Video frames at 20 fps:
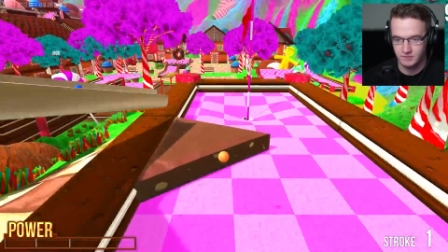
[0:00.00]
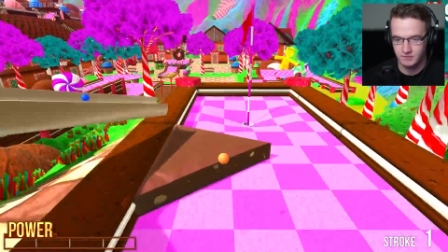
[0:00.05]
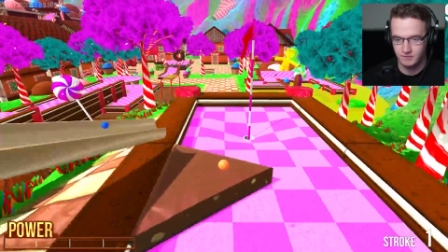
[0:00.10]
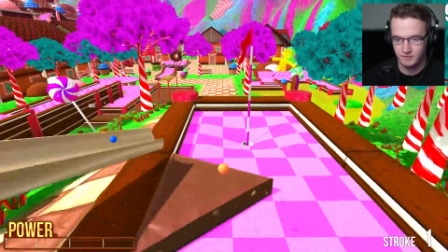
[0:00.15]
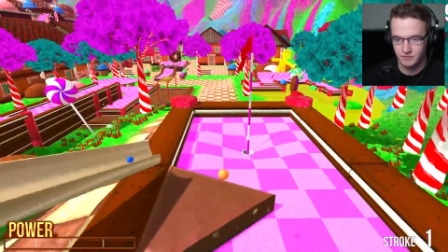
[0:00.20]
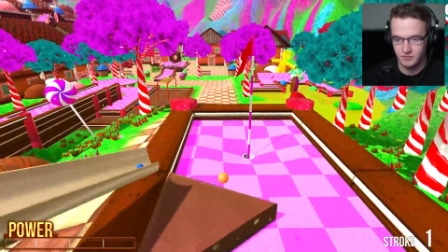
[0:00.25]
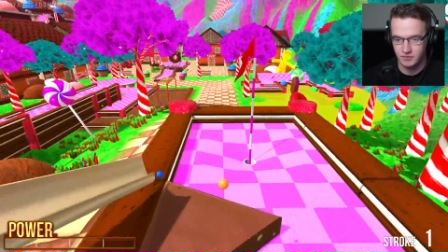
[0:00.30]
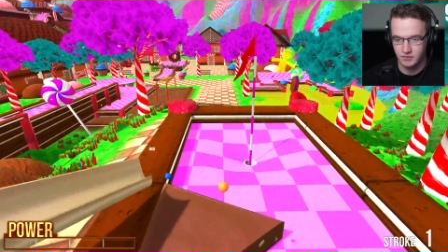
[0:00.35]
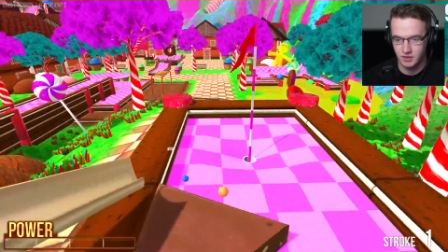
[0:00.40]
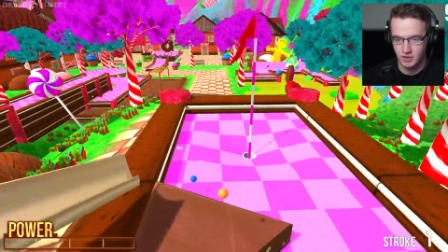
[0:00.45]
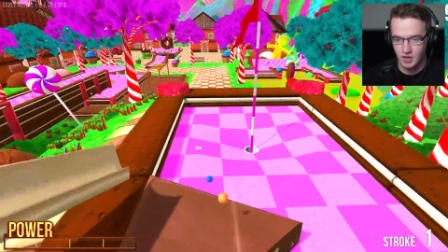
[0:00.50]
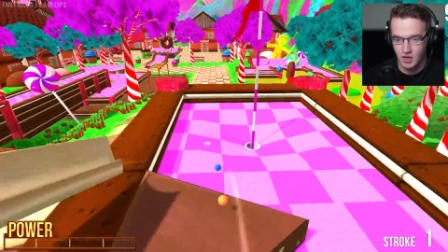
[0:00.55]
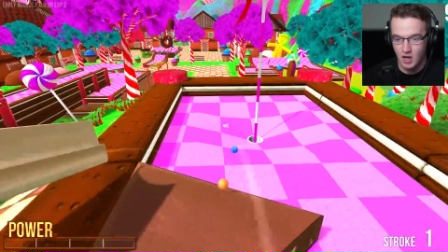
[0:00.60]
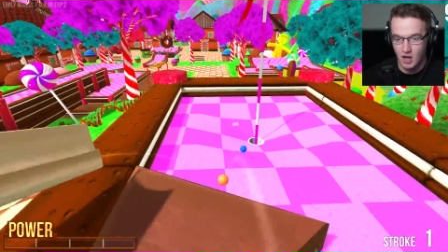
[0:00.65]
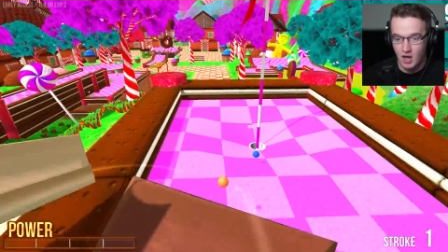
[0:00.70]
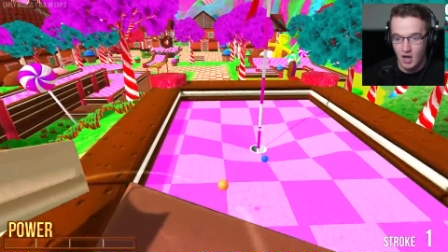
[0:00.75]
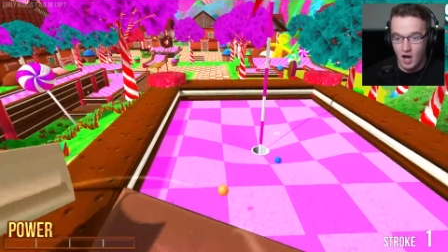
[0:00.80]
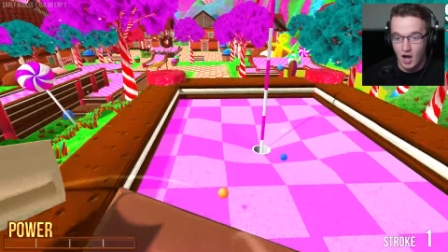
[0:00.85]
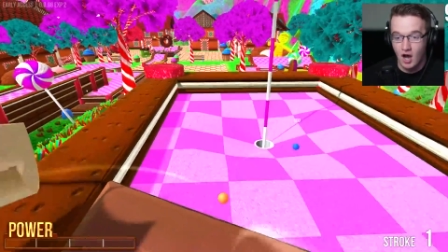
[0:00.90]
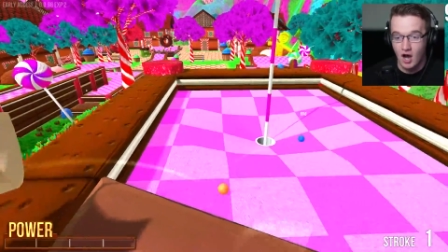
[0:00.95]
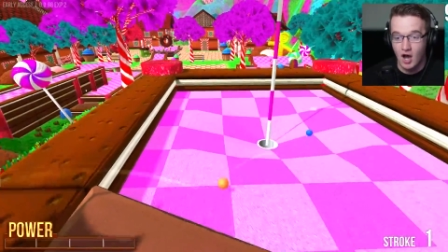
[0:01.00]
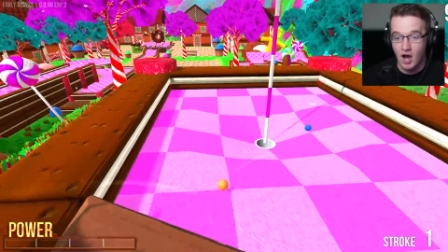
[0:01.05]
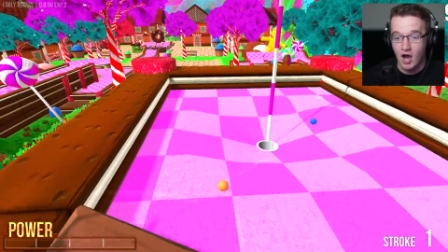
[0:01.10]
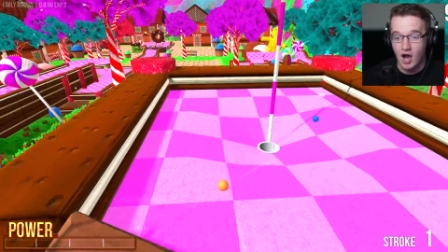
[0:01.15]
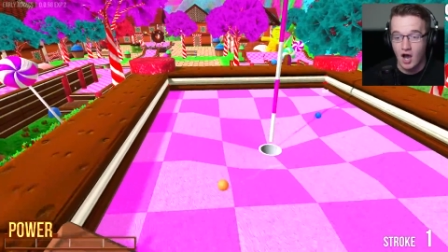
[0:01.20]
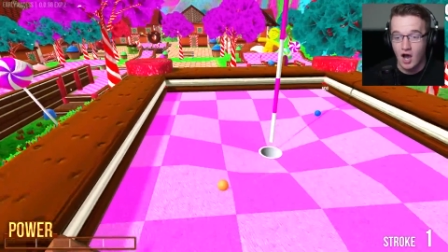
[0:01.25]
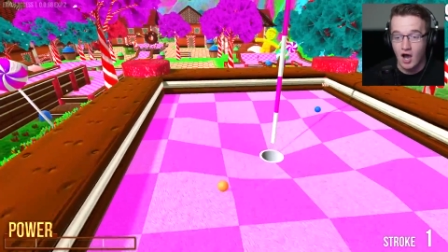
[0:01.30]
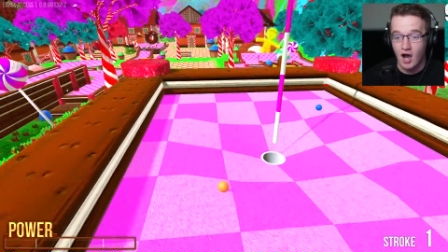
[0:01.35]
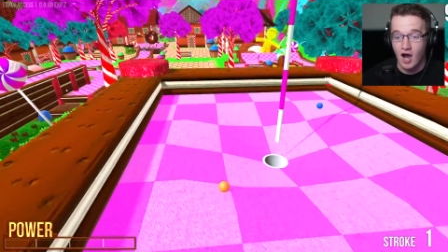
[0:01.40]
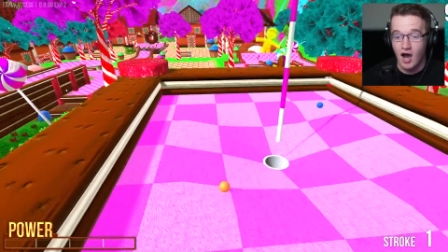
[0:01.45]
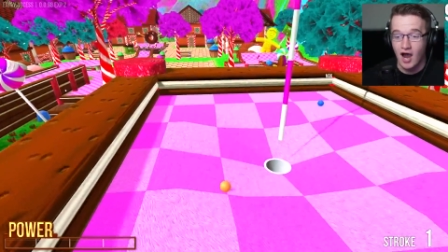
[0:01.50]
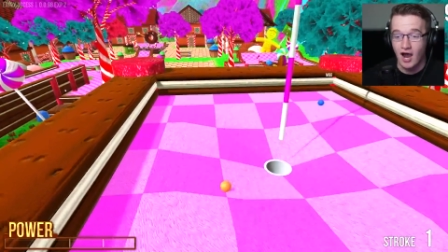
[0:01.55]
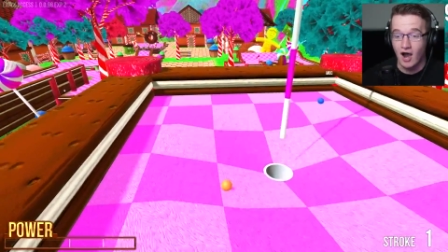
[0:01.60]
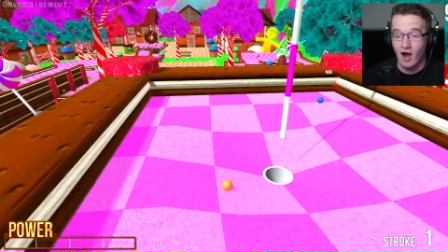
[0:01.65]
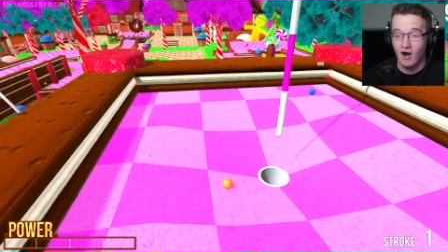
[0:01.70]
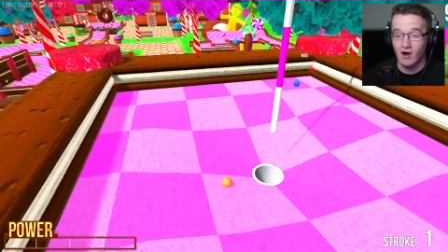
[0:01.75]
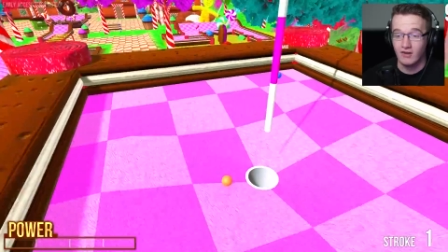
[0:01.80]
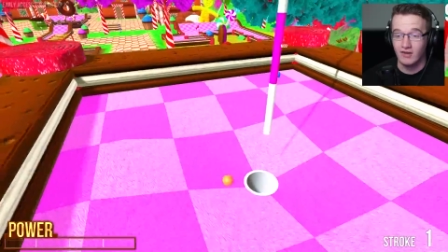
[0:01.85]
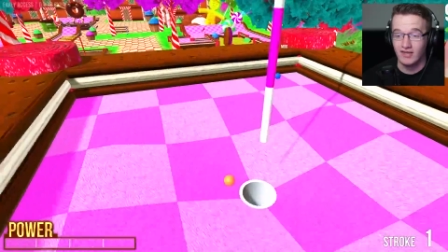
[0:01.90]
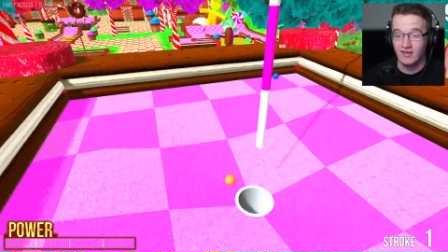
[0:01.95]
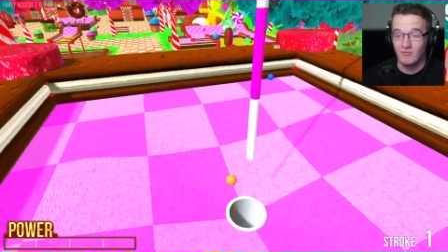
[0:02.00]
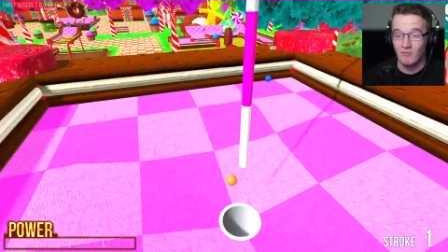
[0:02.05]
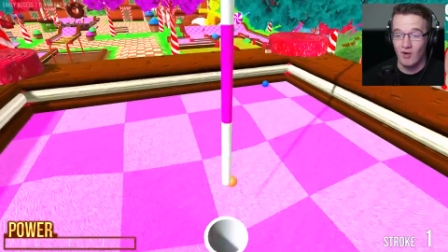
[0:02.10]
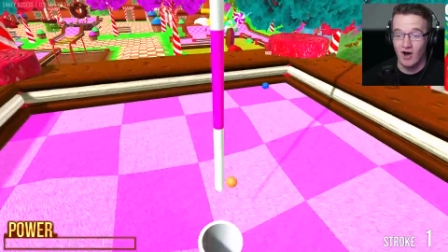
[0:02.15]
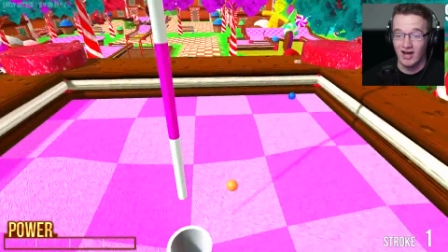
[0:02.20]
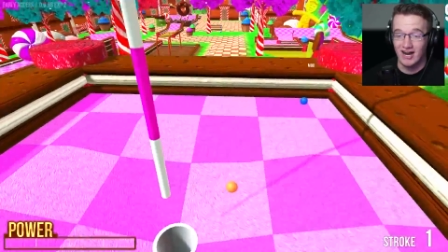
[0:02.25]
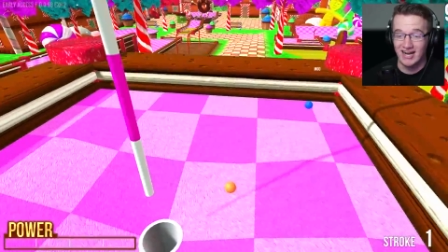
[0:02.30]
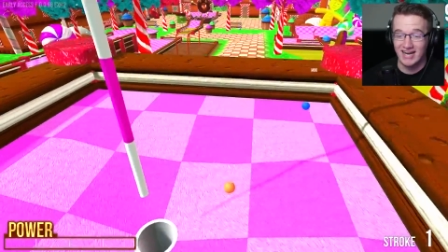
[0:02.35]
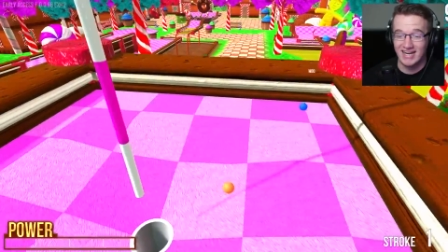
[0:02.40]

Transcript: Maybe I'll actually get a hole in one. Oh, a hole in one